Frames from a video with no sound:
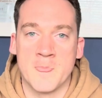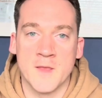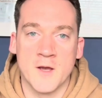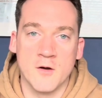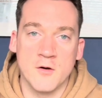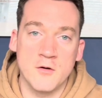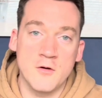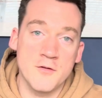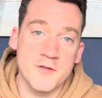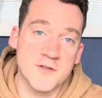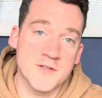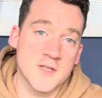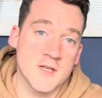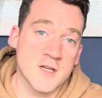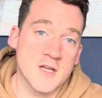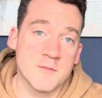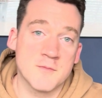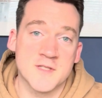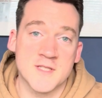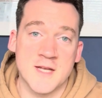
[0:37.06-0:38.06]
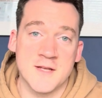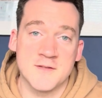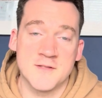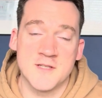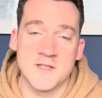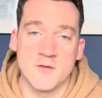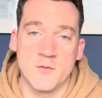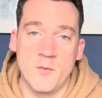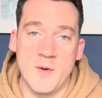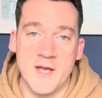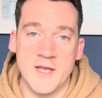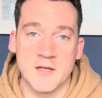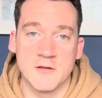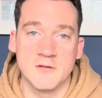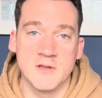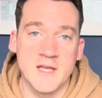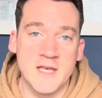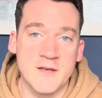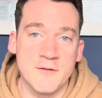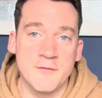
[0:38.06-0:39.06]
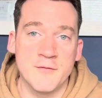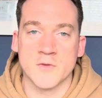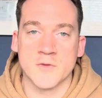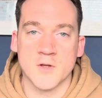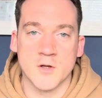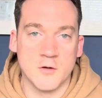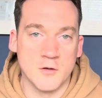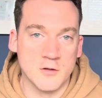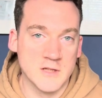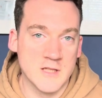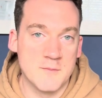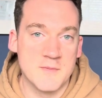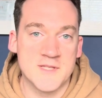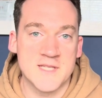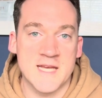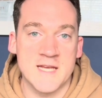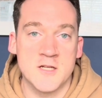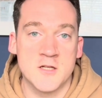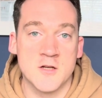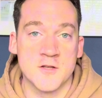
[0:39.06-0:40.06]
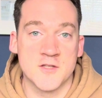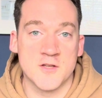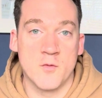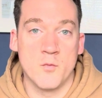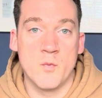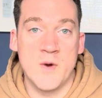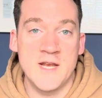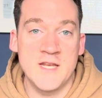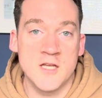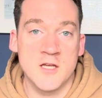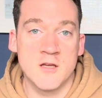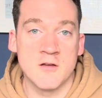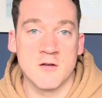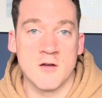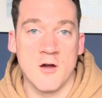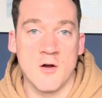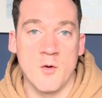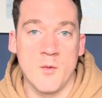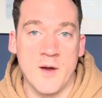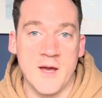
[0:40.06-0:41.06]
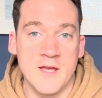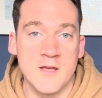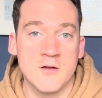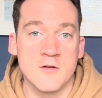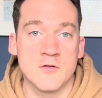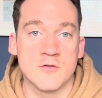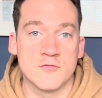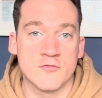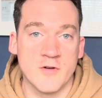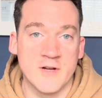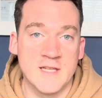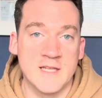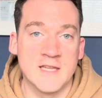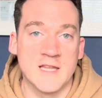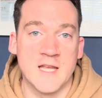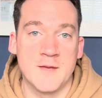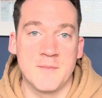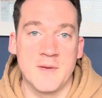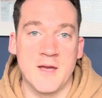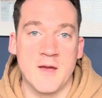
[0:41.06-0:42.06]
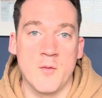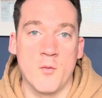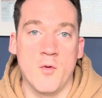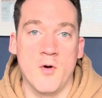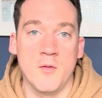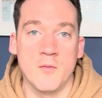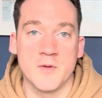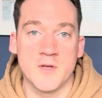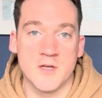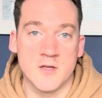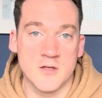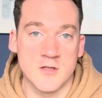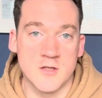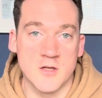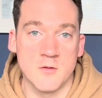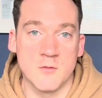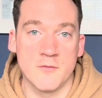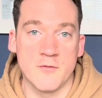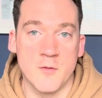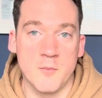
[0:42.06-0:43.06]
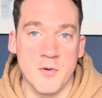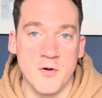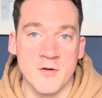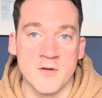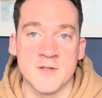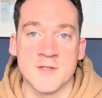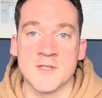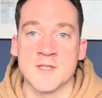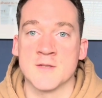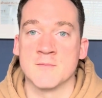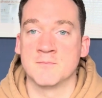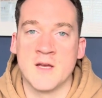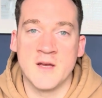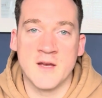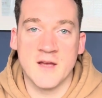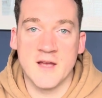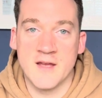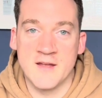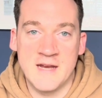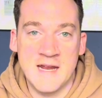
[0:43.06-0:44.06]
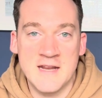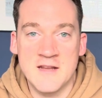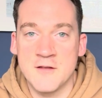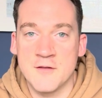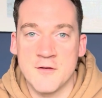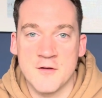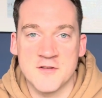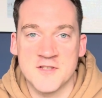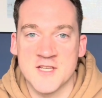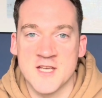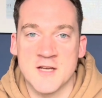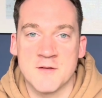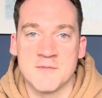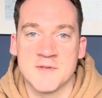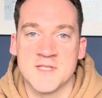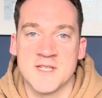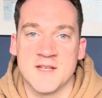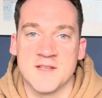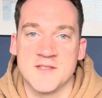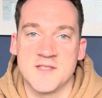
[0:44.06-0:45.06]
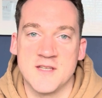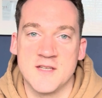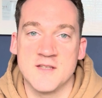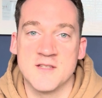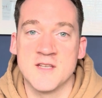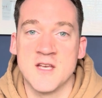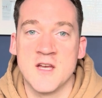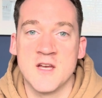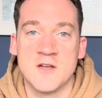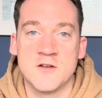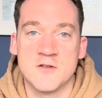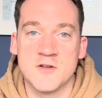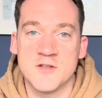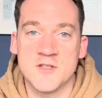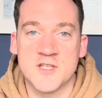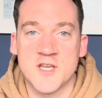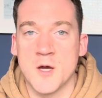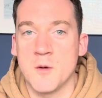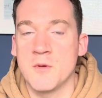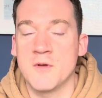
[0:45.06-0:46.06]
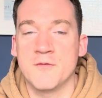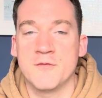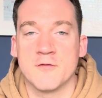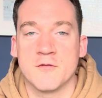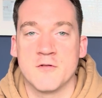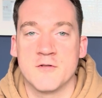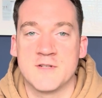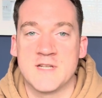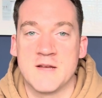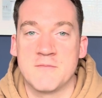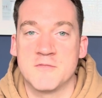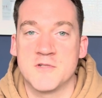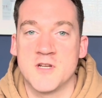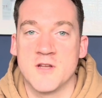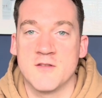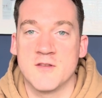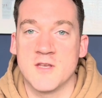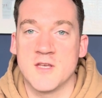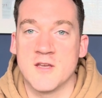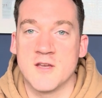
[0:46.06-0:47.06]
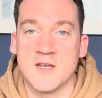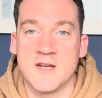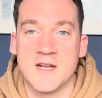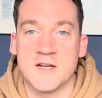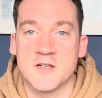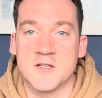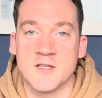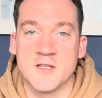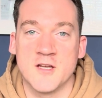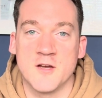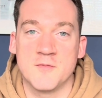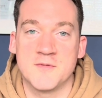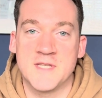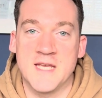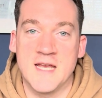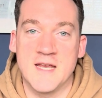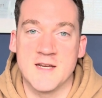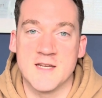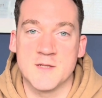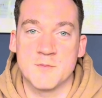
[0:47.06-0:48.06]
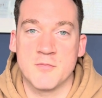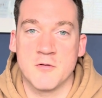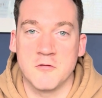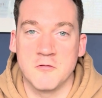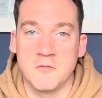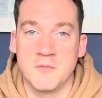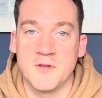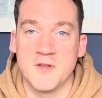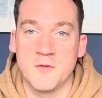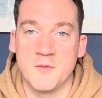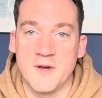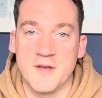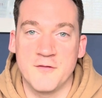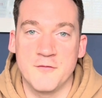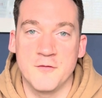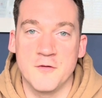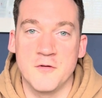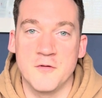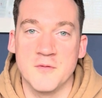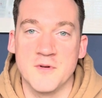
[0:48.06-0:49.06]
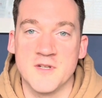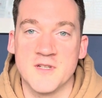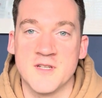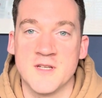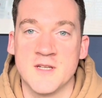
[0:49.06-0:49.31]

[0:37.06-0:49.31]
Or the circumstances of where you live, or limitations on when you can go away could really limit what you can do with your points. In any of those circumstances, just going for a redemption that you can actually obtain is probably the way forward.